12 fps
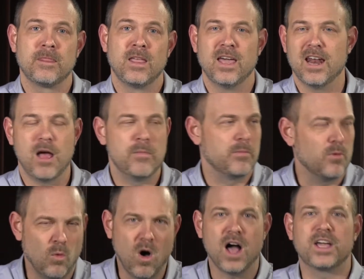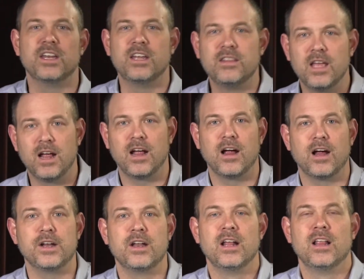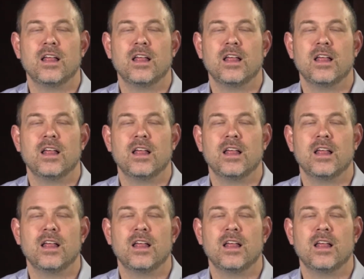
And I remember walking in there, and